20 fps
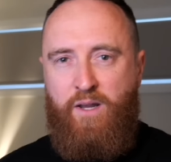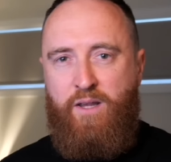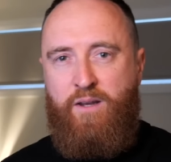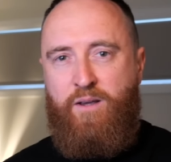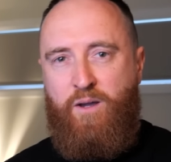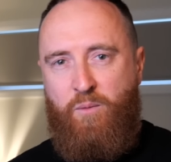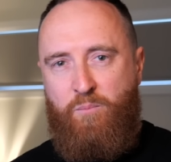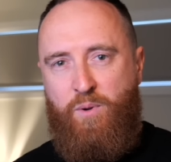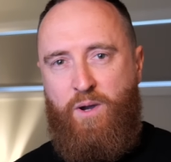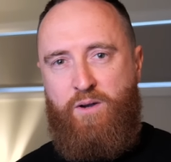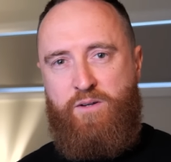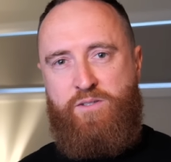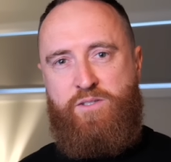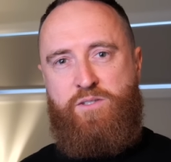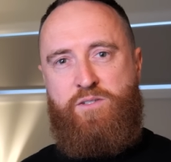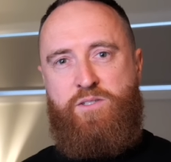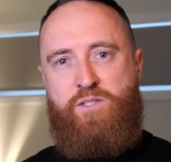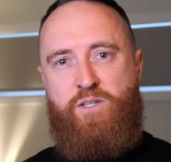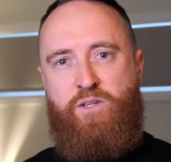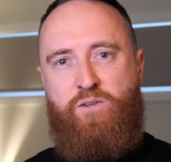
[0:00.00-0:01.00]
in
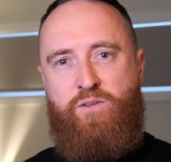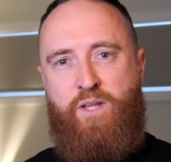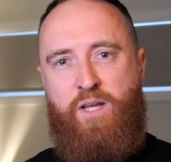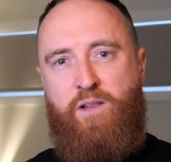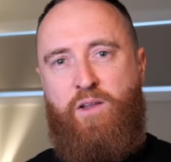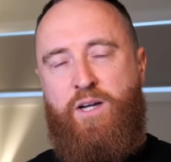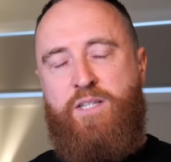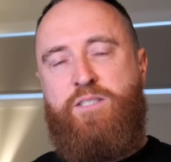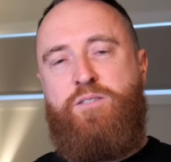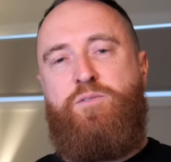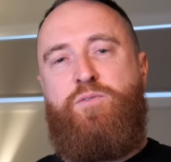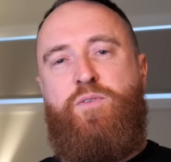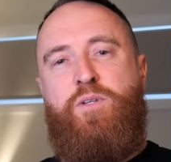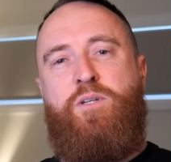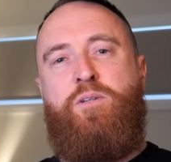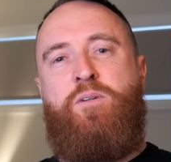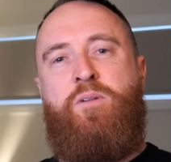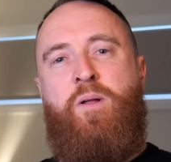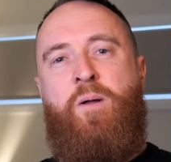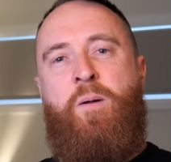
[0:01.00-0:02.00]
comparison to you. They like to
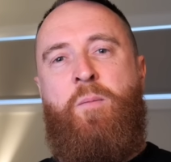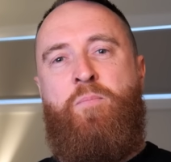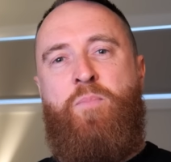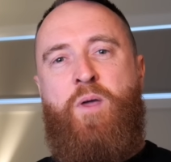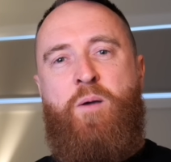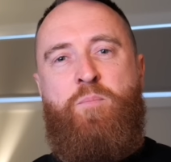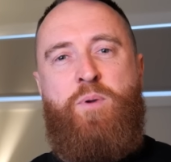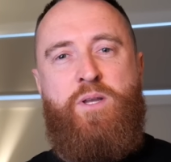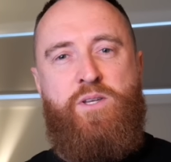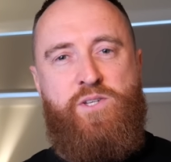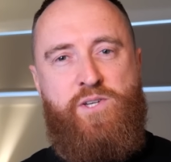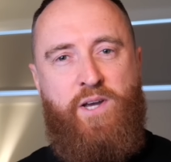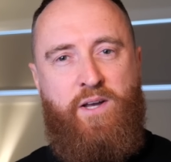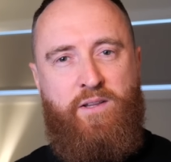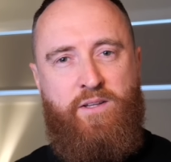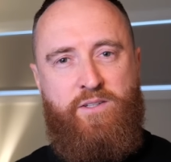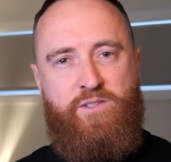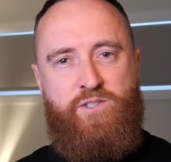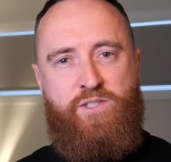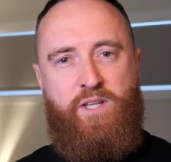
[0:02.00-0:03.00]
feel a bit
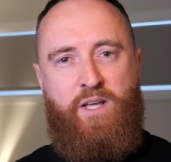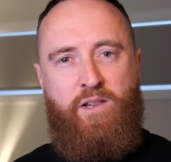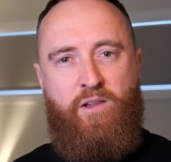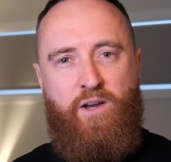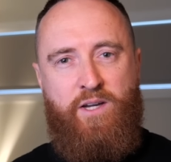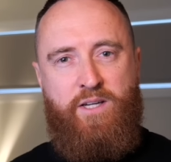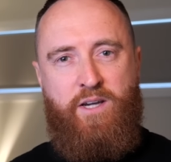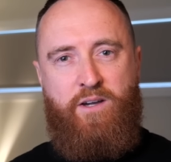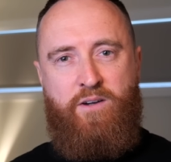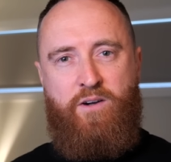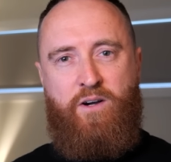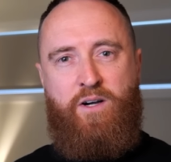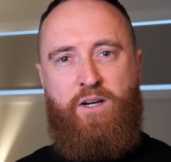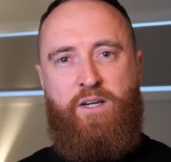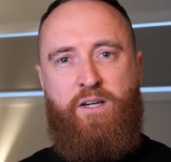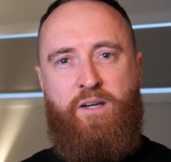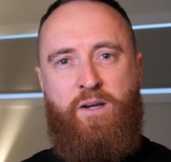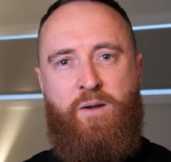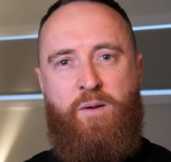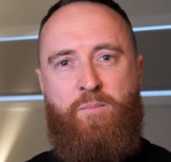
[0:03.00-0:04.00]
challenged. They like a
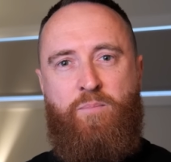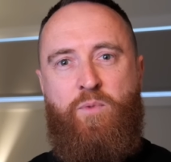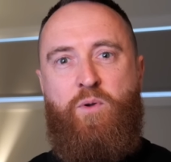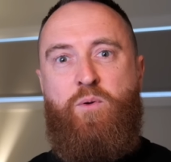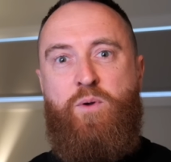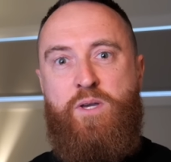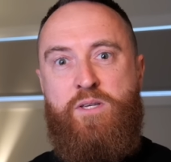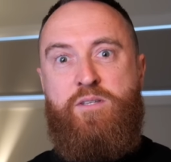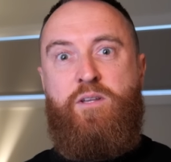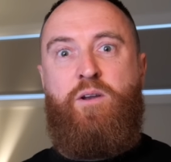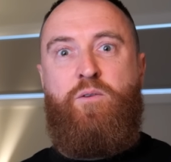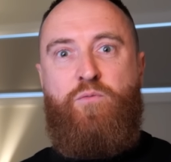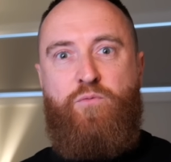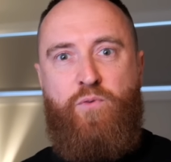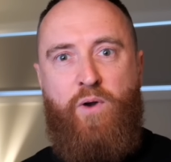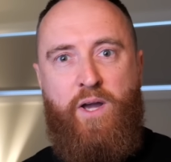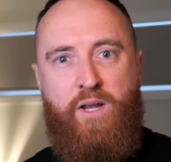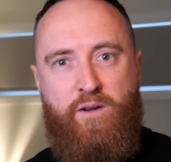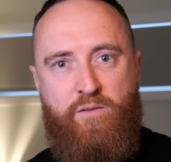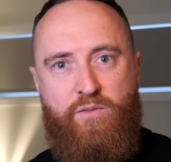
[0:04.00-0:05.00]
guy who isn't
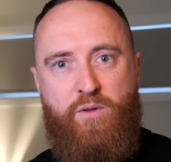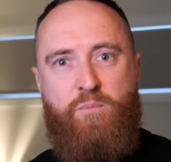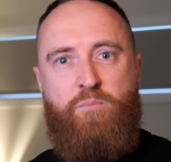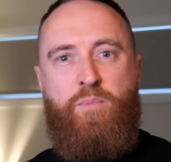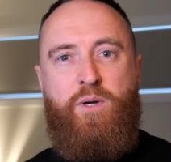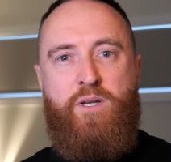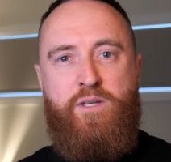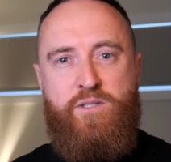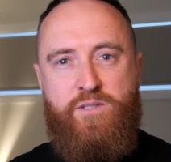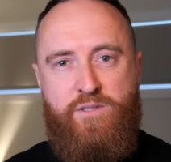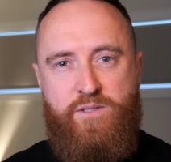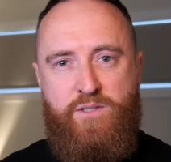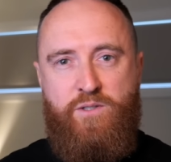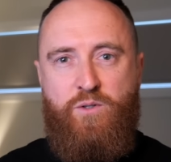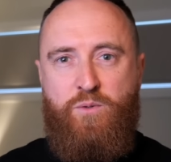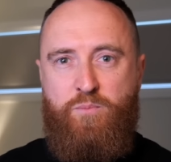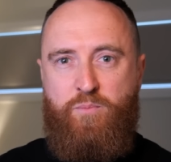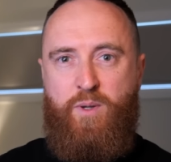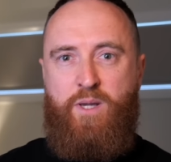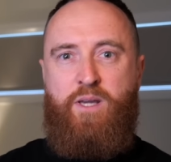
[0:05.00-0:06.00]
afraid of them but is
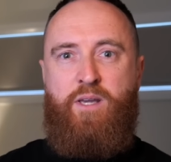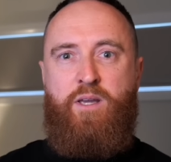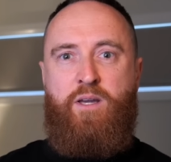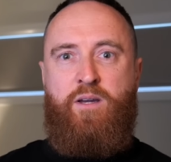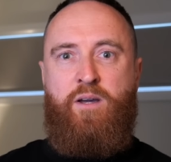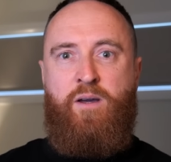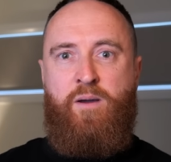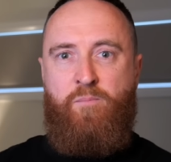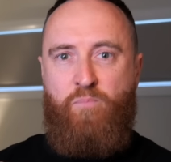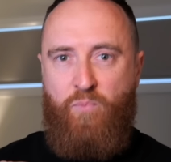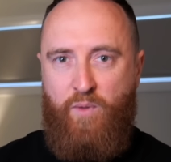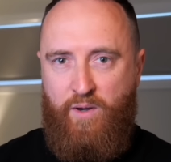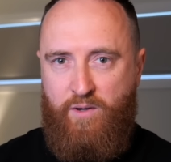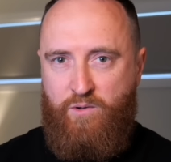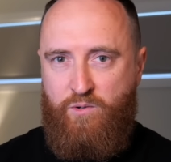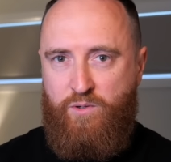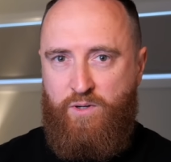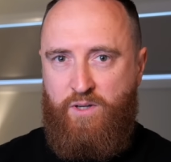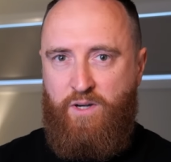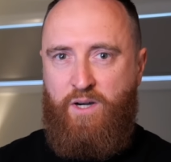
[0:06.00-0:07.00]
still being a
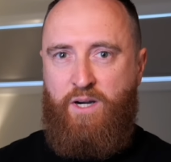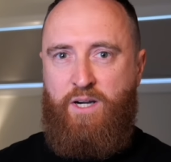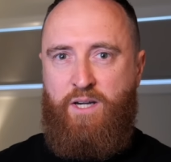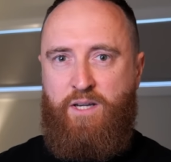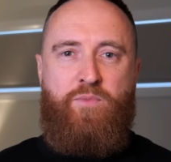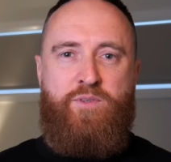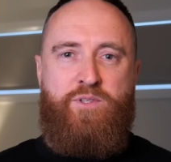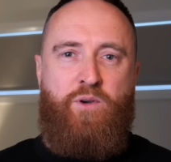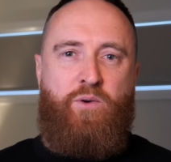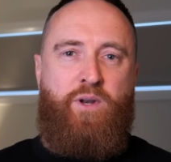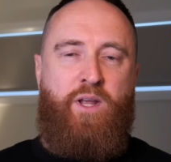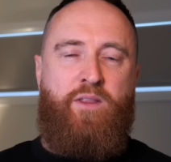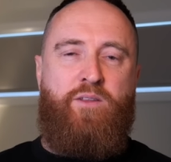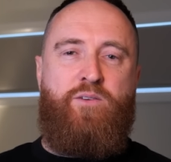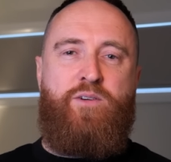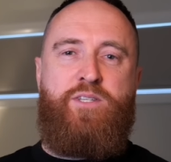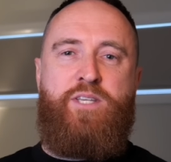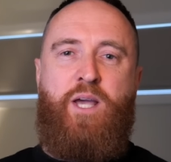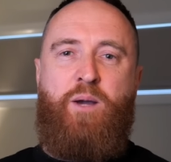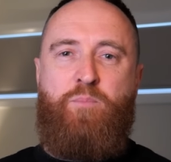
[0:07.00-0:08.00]
good guy. So another
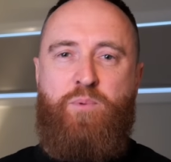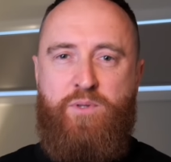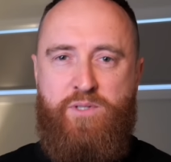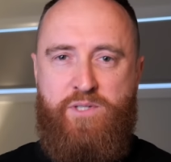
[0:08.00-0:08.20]
example